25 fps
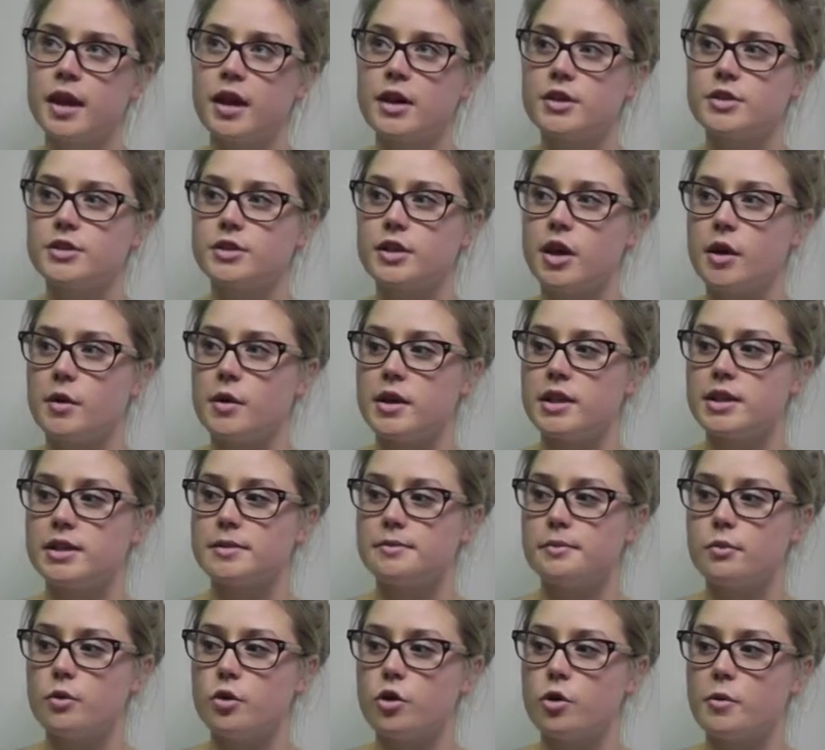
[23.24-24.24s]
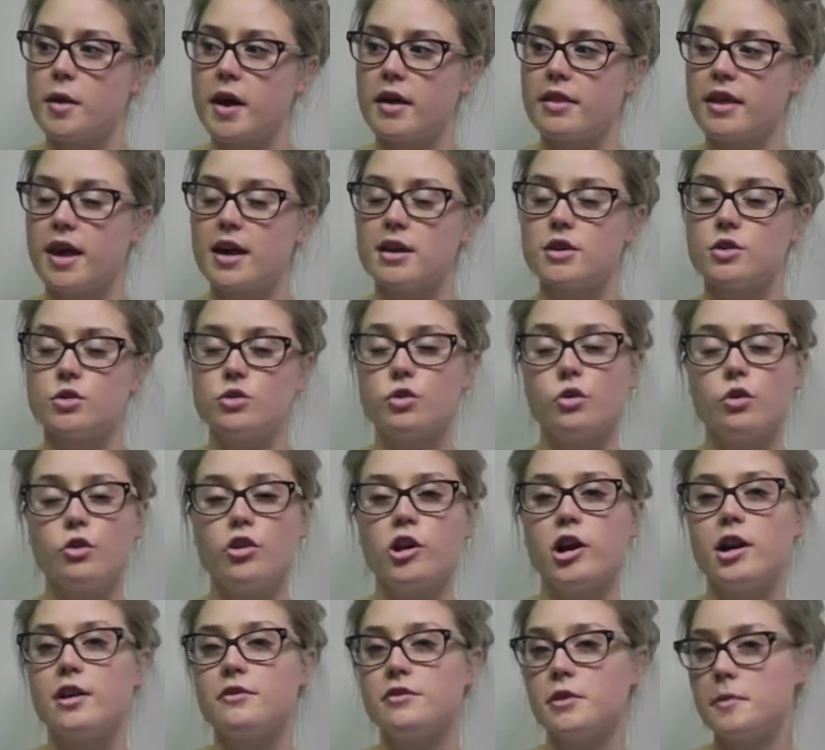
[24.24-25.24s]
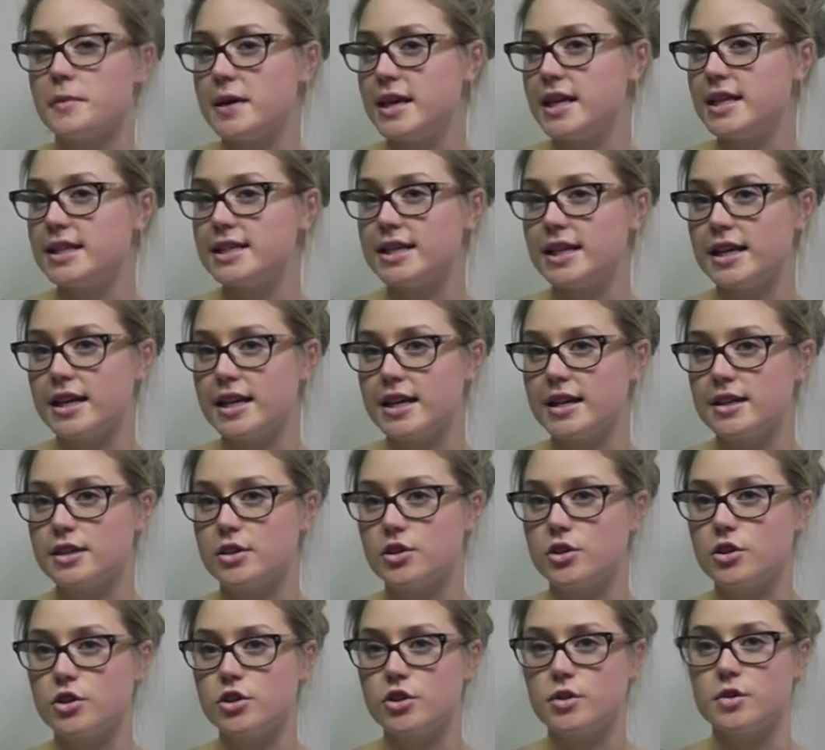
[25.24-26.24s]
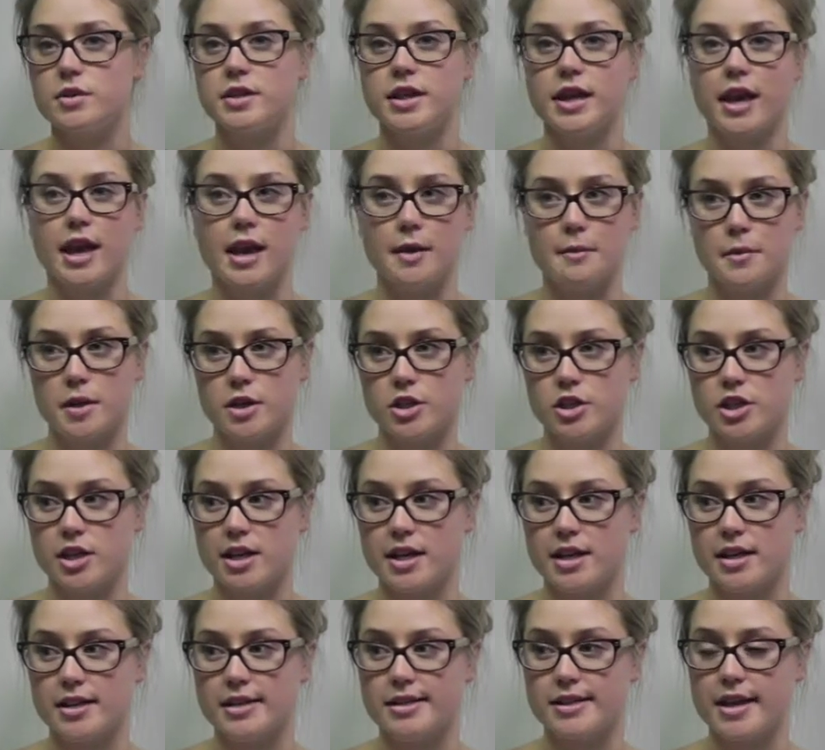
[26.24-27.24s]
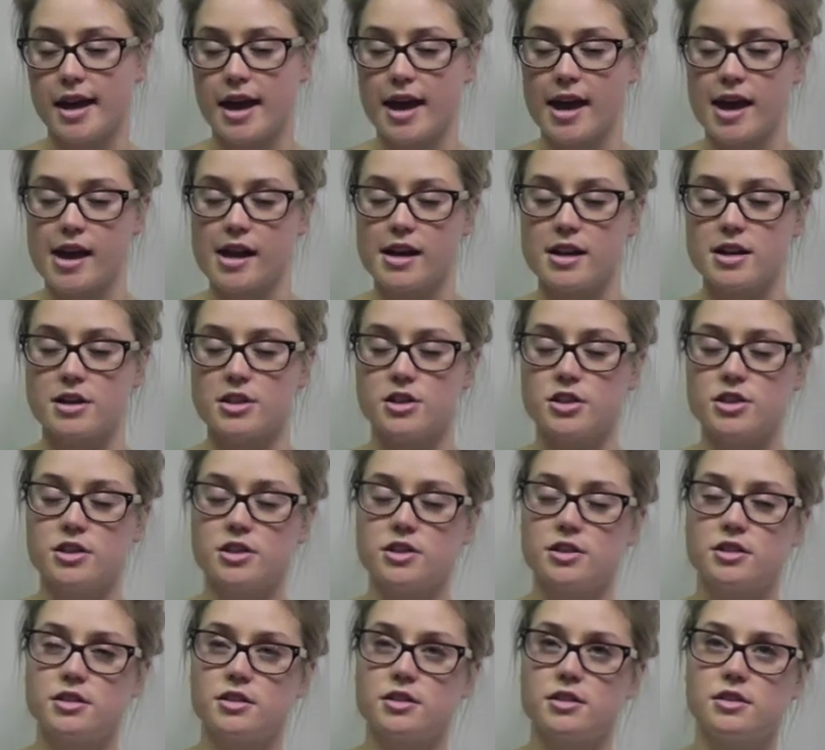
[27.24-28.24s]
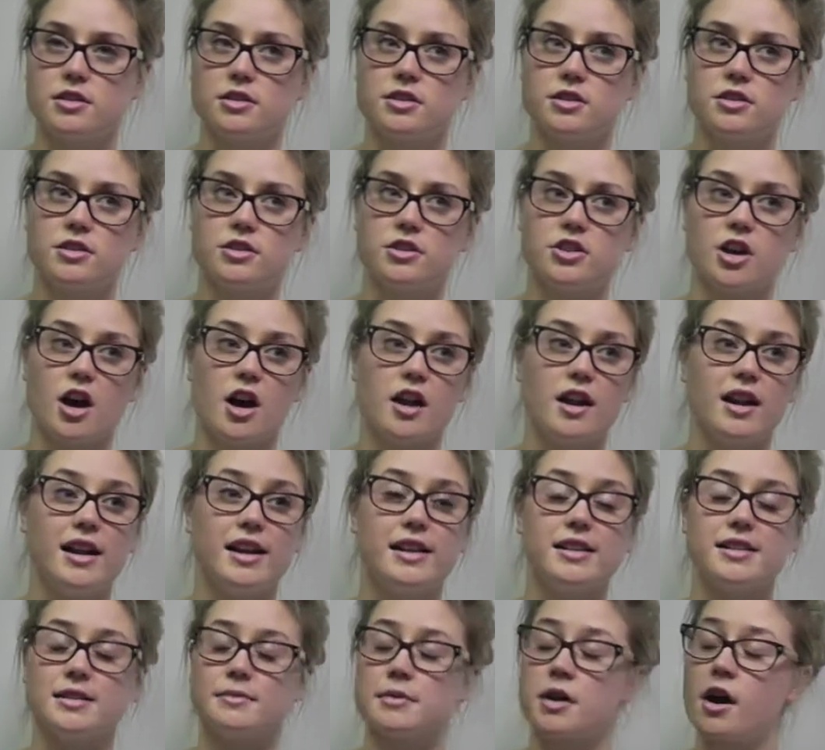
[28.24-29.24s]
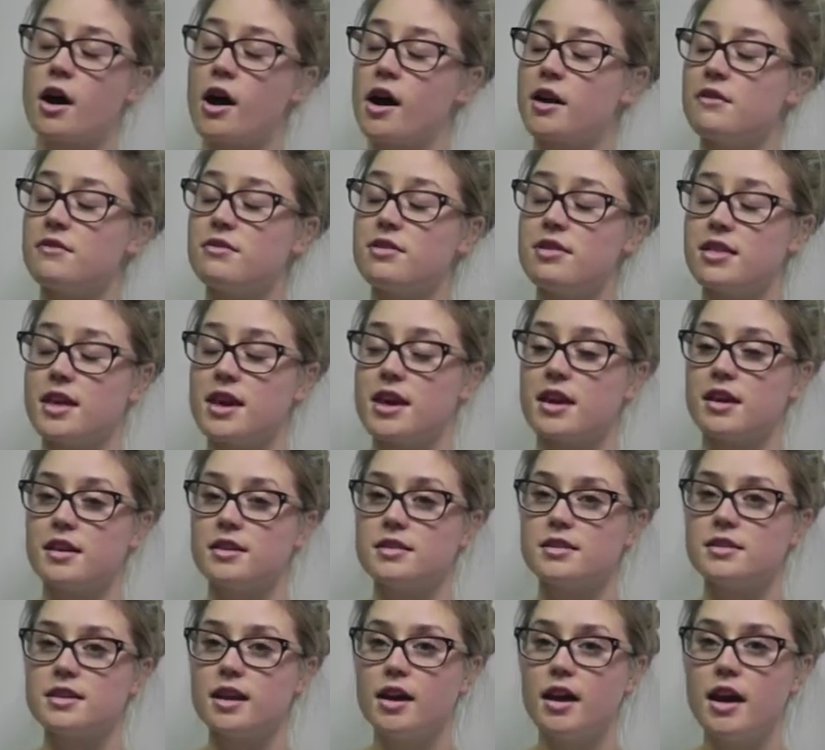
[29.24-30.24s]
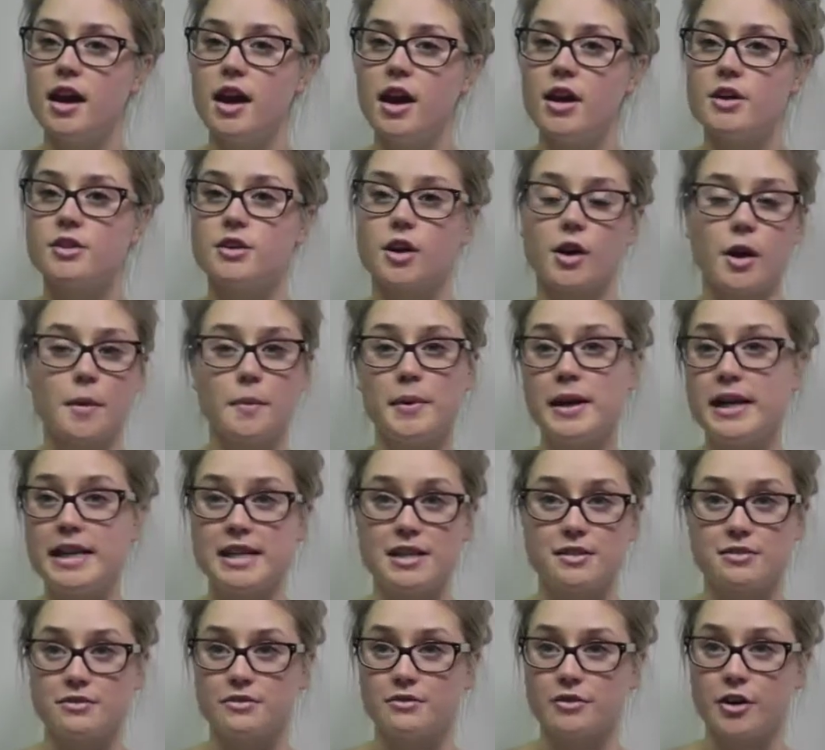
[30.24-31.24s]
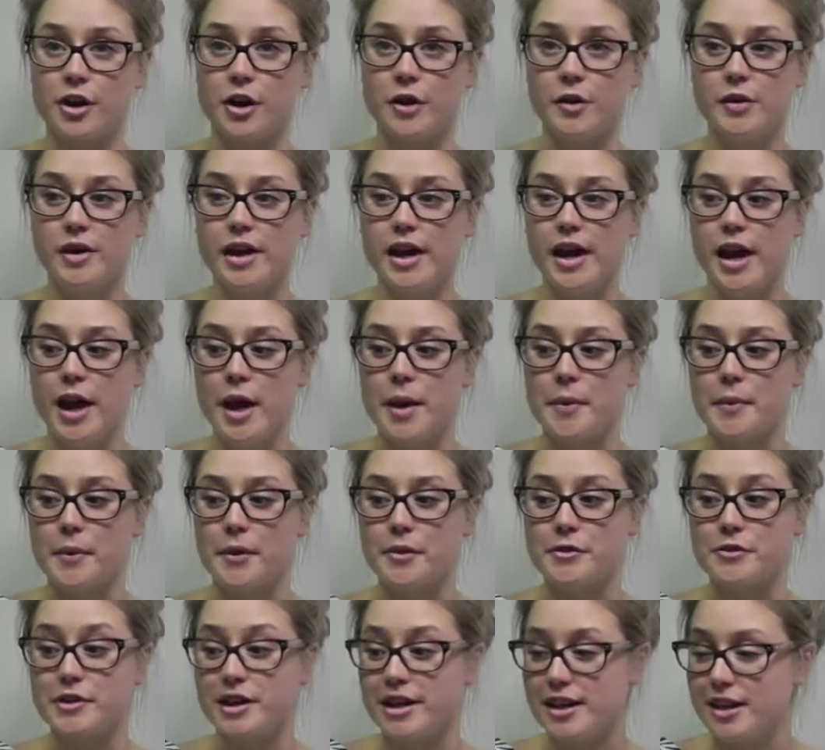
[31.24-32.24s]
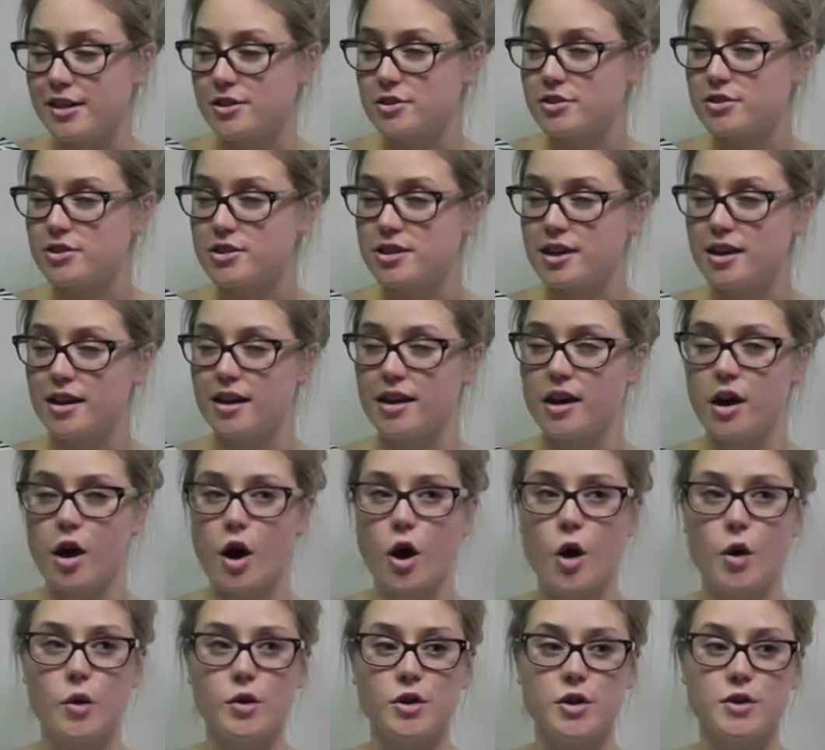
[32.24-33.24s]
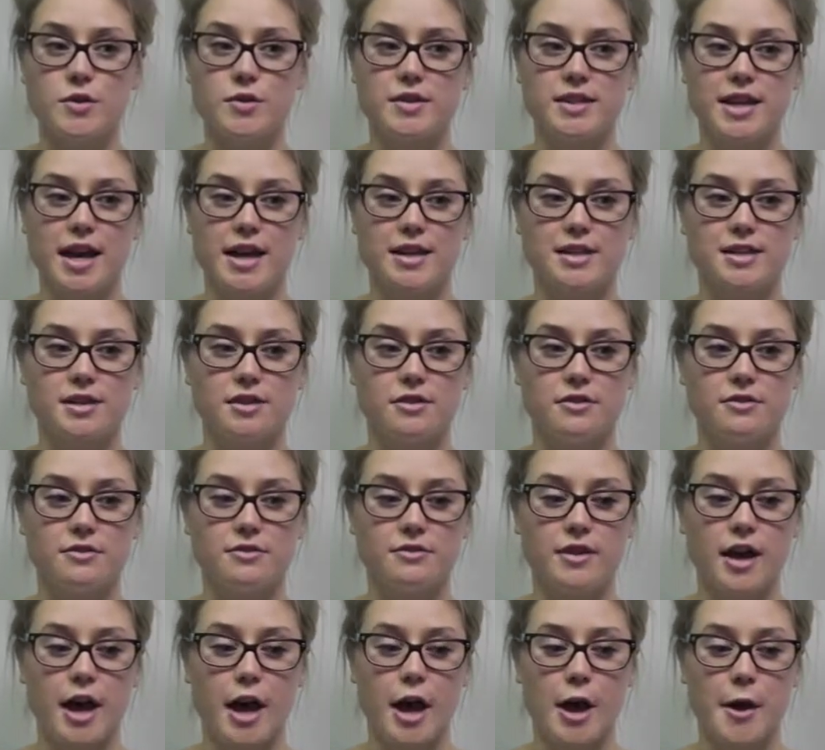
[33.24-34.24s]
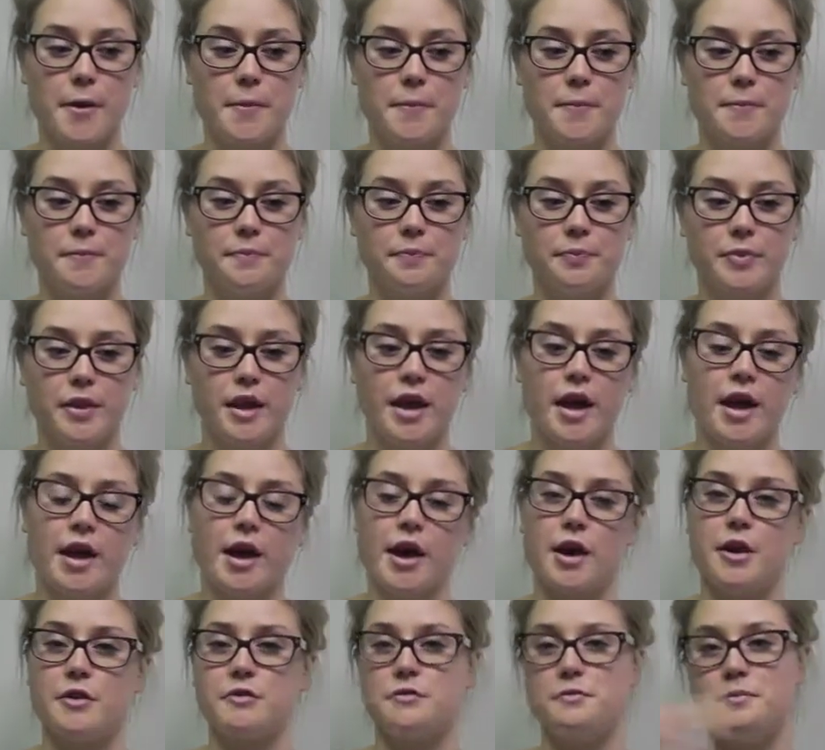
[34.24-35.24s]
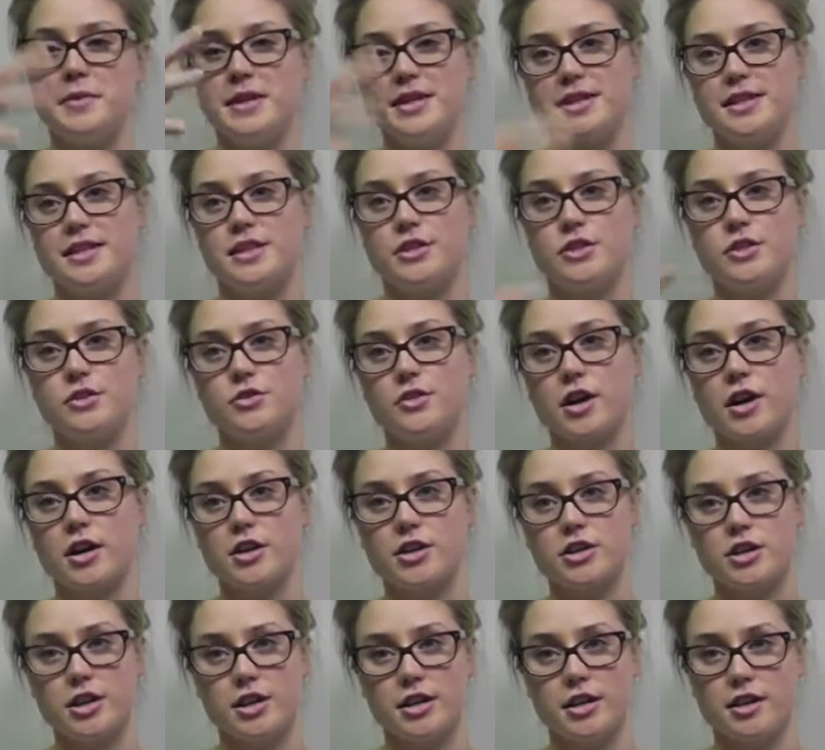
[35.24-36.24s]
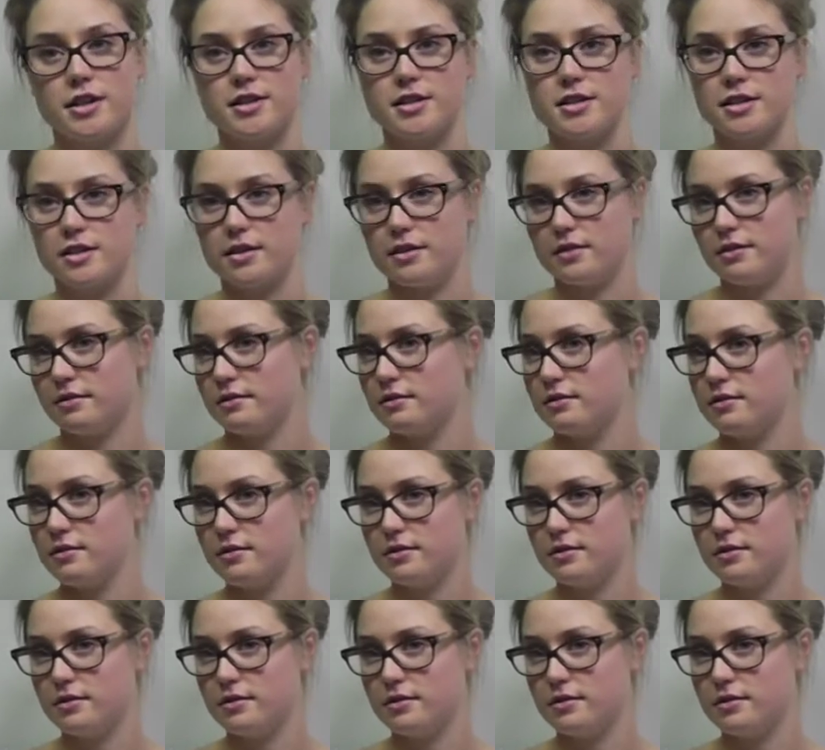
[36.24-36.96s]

So it's more about the editorial of the pieces and shooting images and journalism kind of things. So a completely different role, but really interesting, whole new set of kind of business structures and